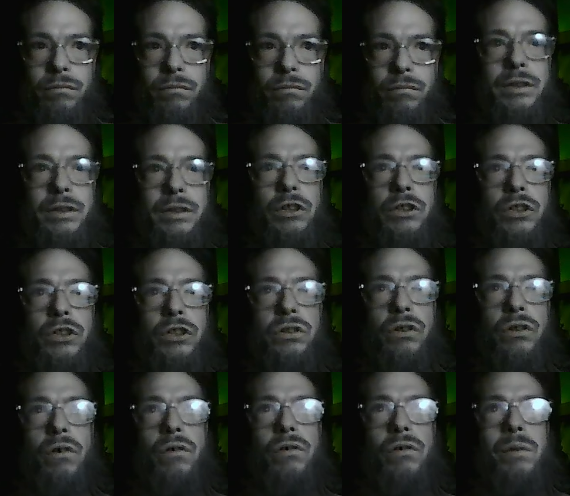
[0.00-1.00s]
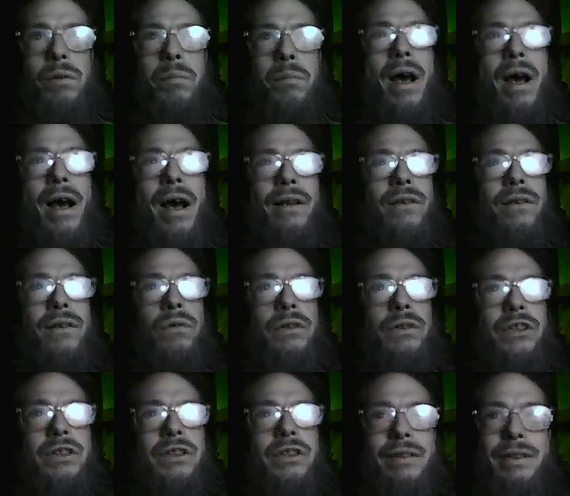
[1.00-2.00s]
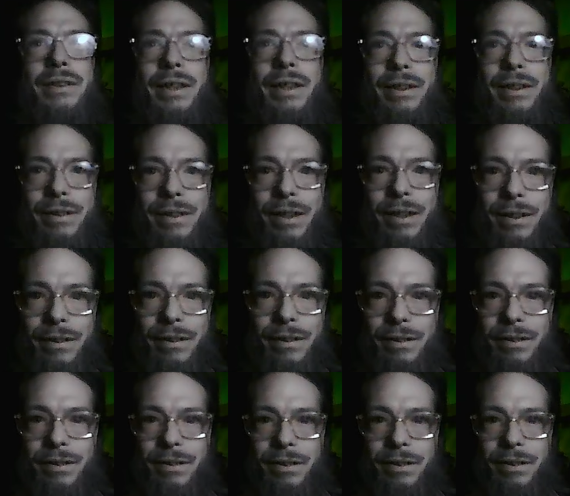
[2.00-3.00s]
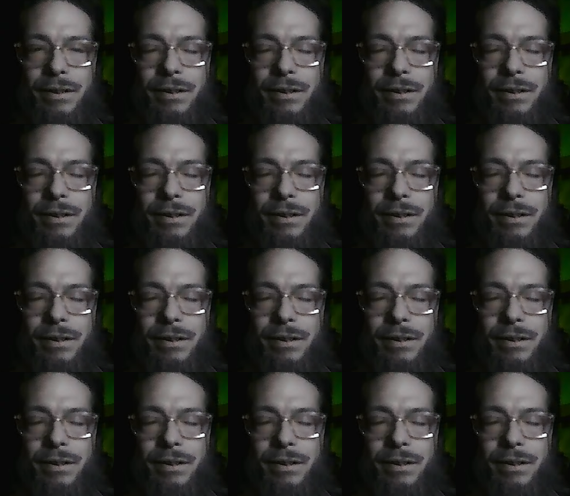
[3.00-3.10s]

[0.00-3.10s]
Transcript: It just shows a path which doesn't exist,